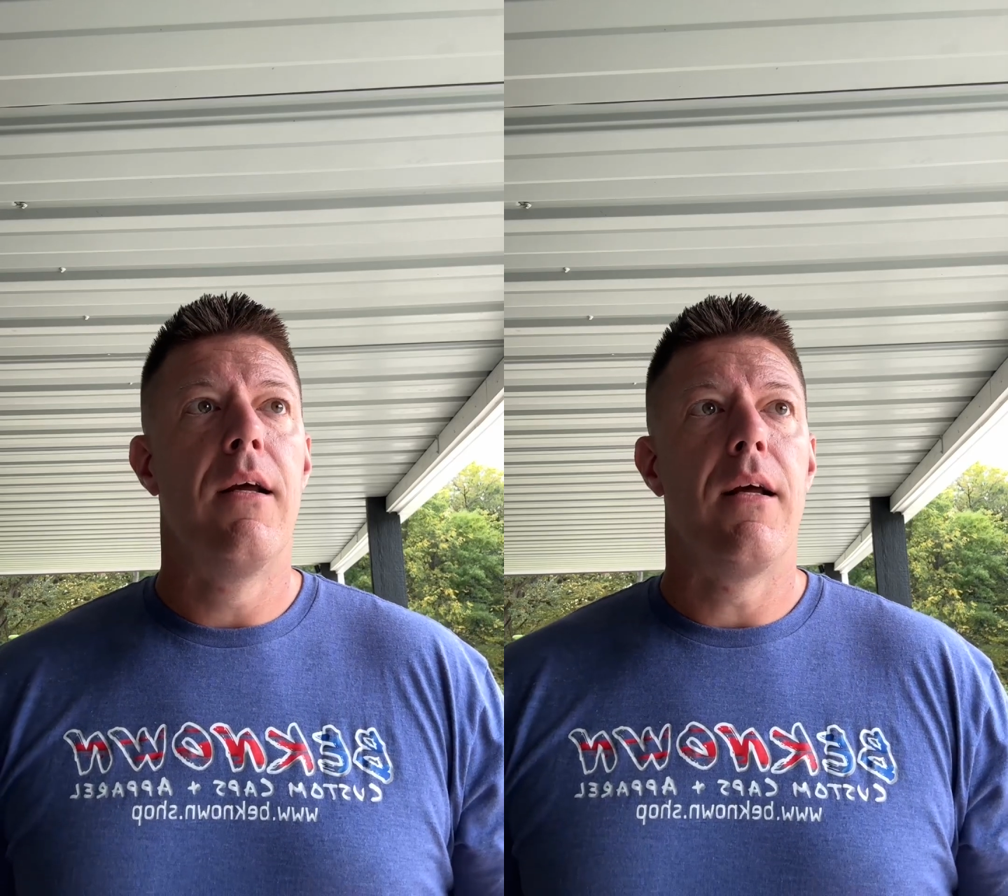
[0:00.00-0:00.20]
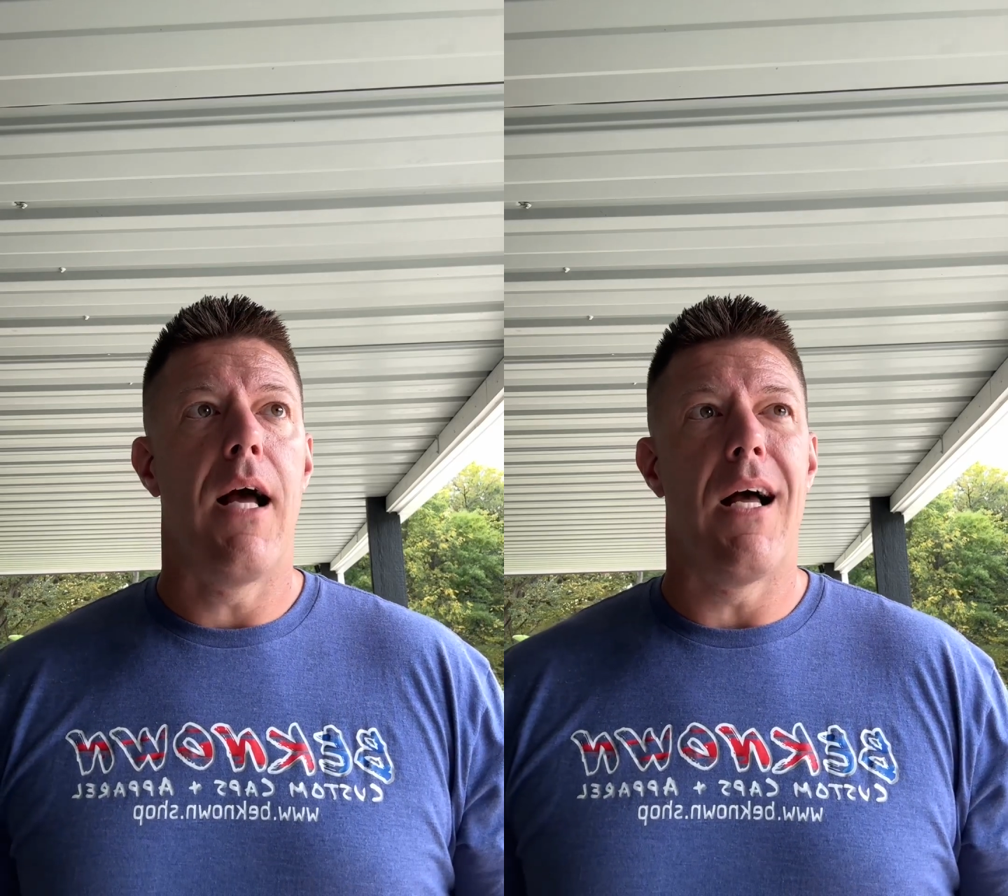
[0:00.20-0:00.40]

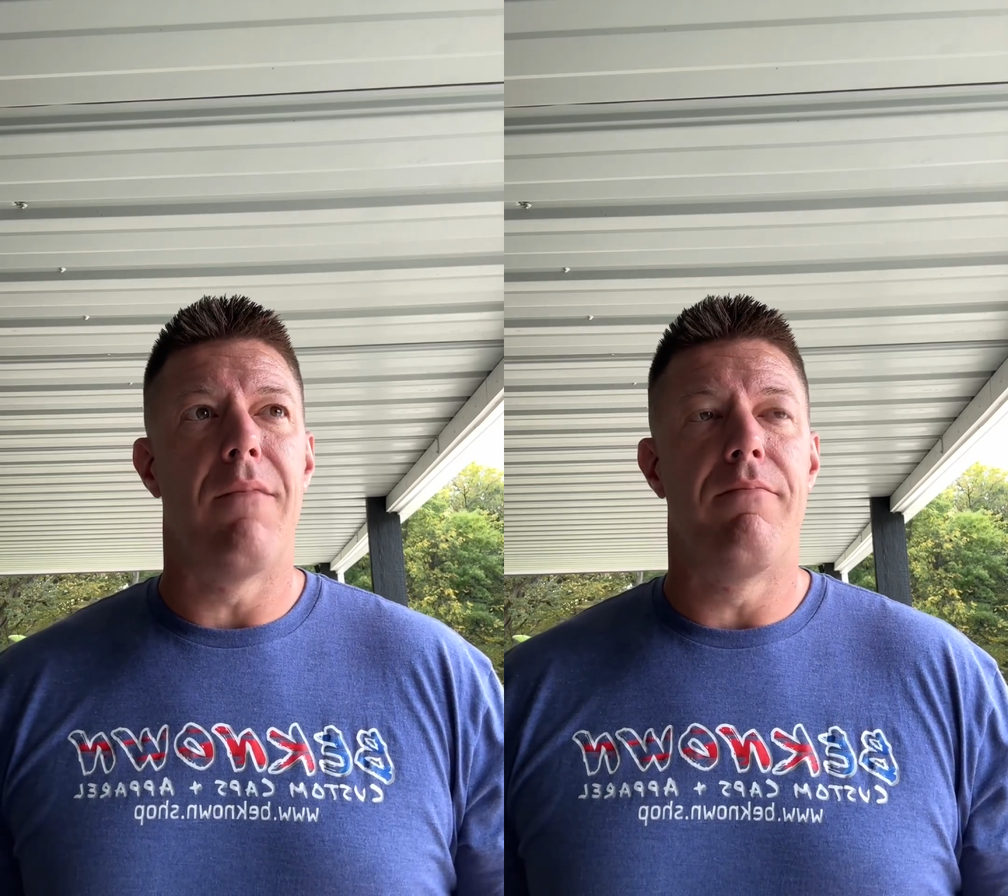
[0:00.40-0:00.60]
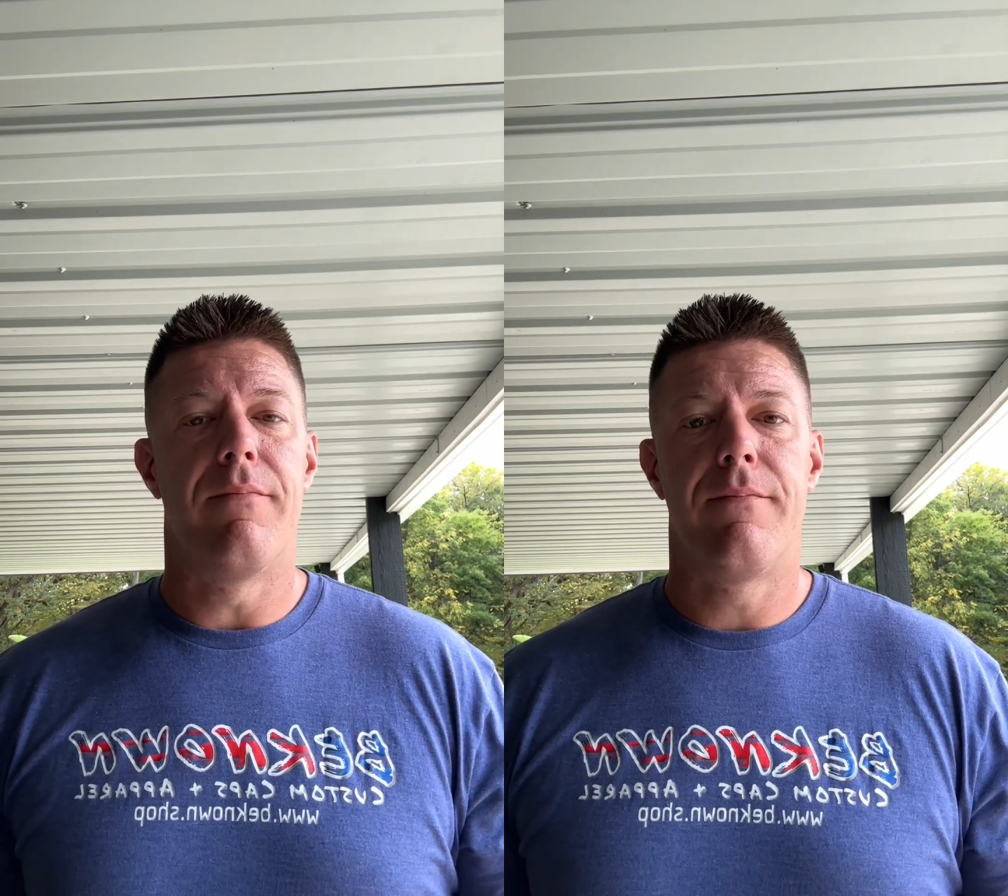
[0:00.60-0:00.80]

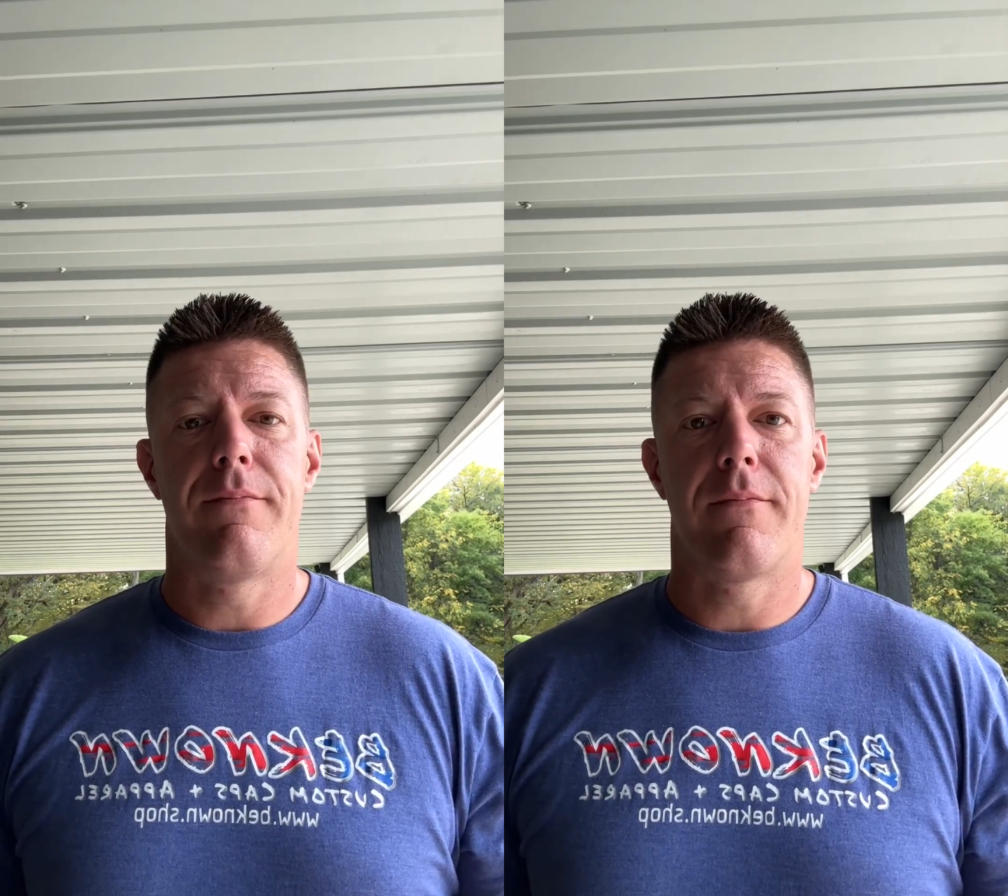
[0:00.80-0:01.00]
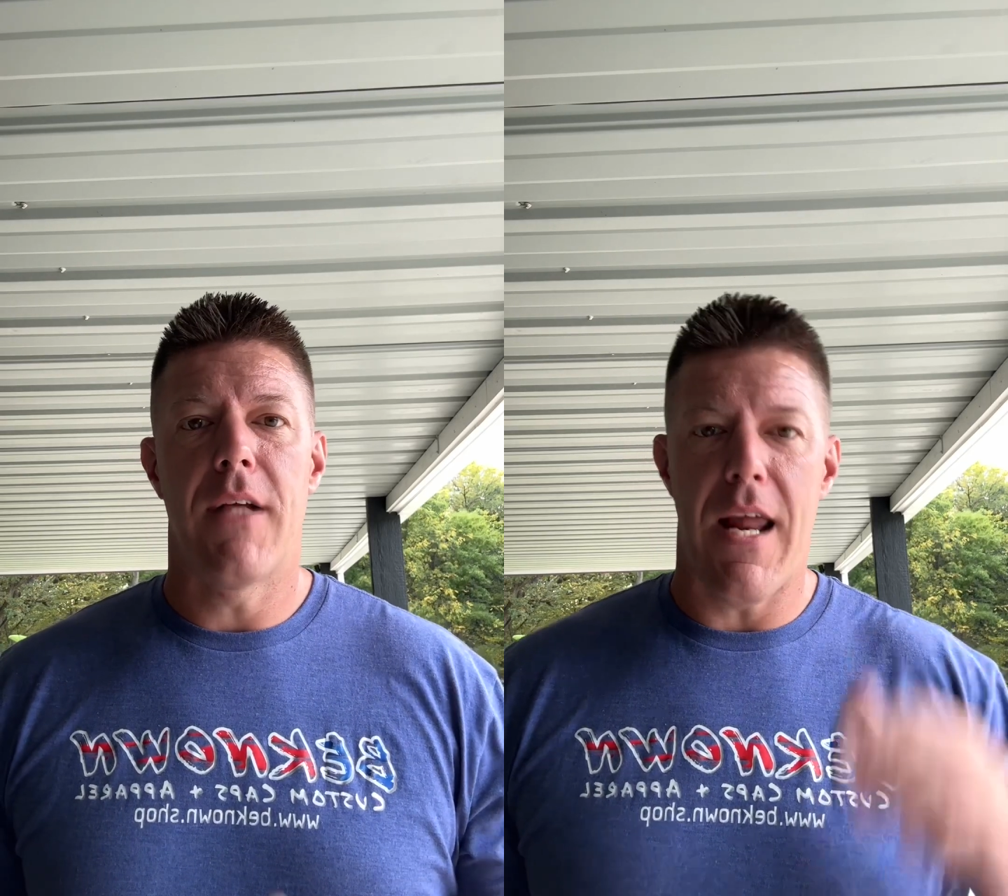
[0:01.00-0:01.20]

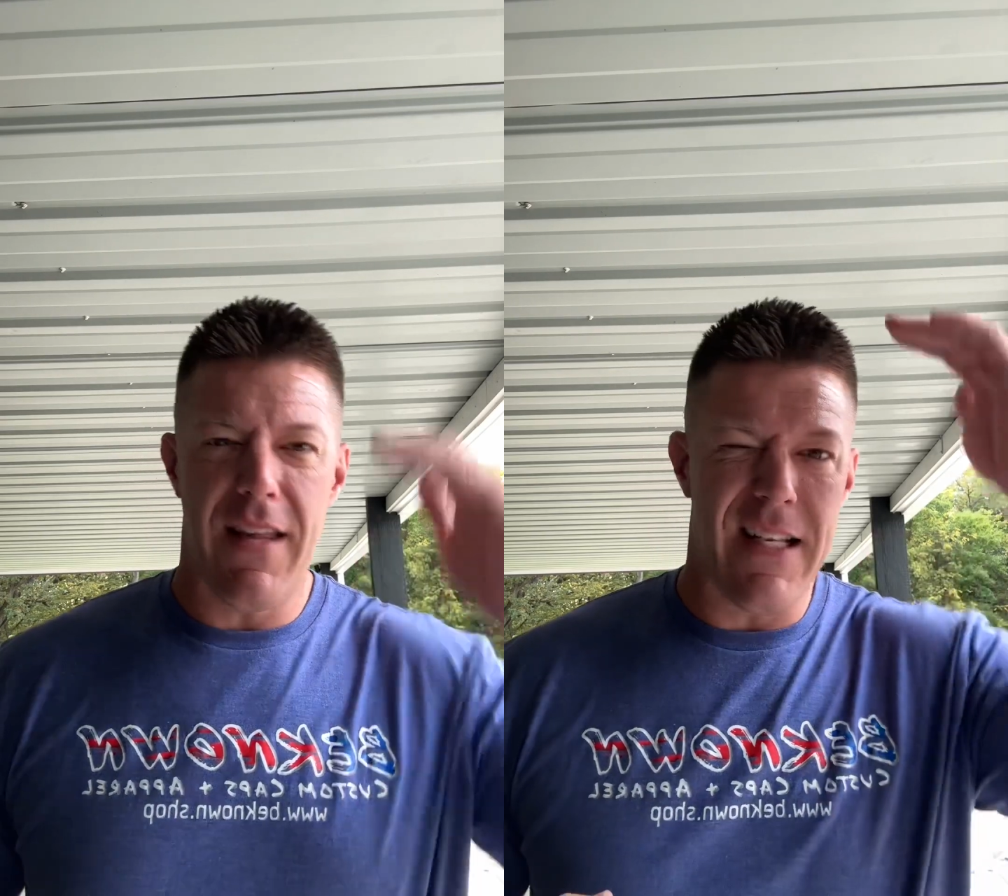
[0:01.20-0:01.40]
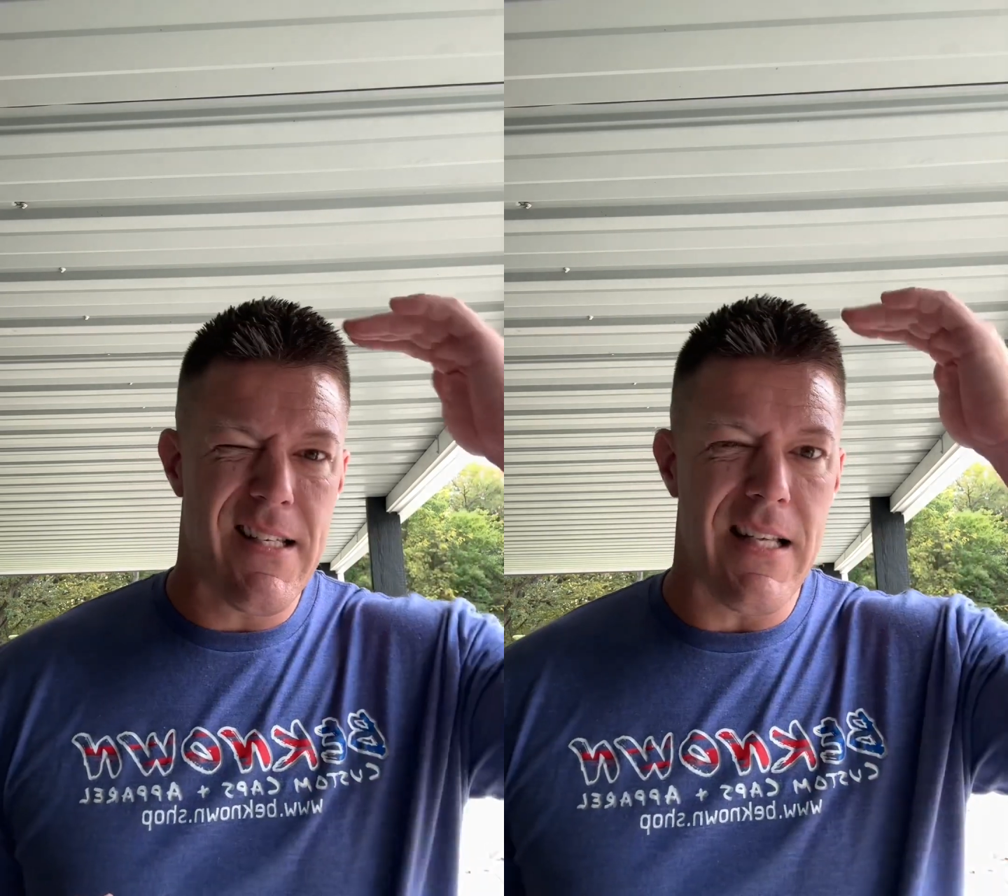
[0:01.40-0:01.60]
I
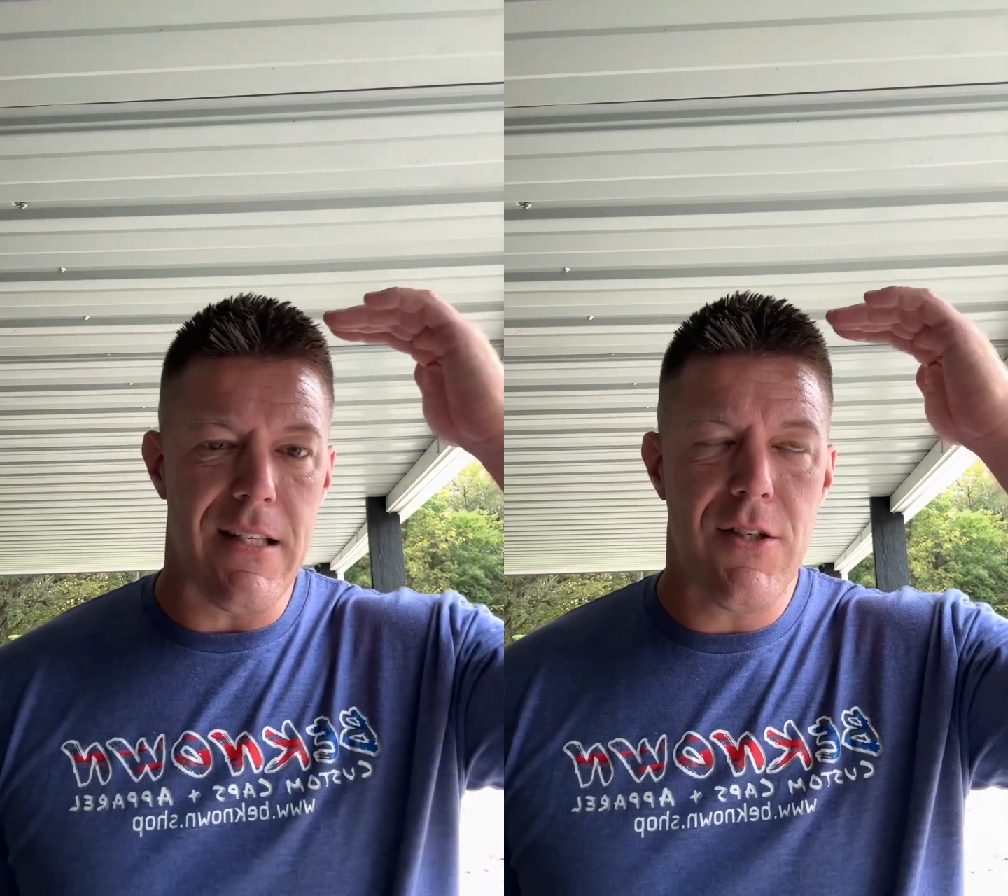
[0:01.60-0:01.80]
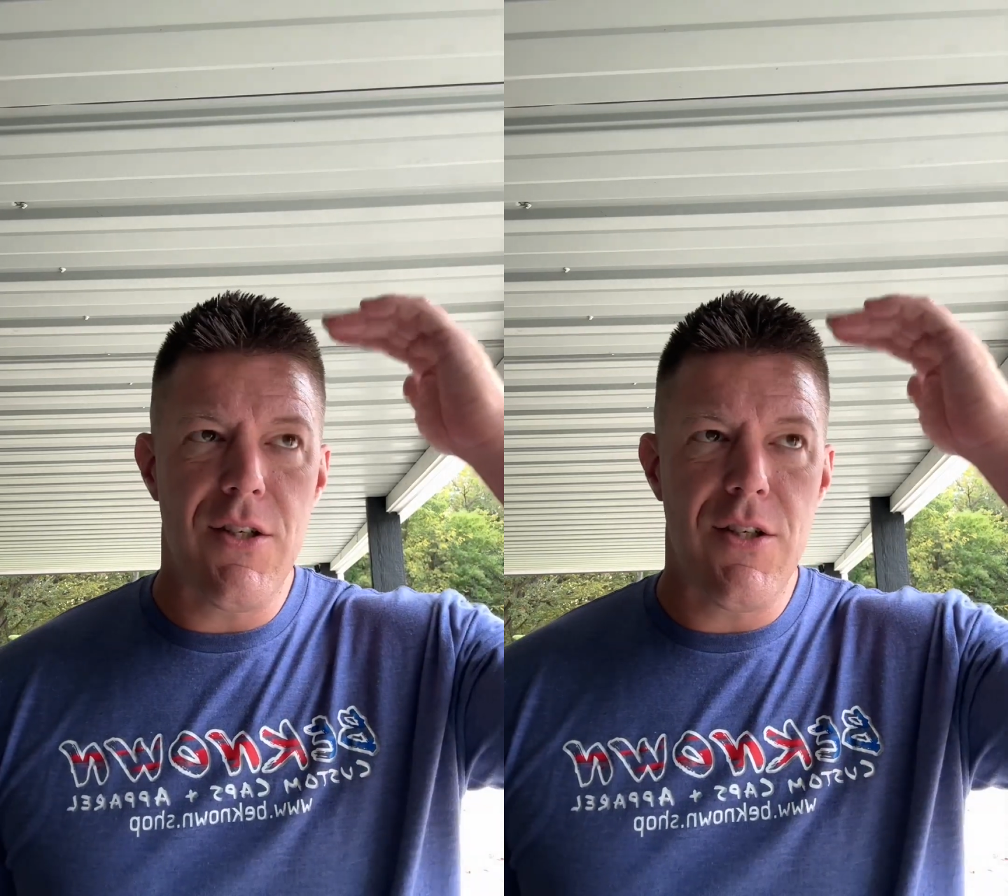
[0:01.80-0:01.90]
think it sits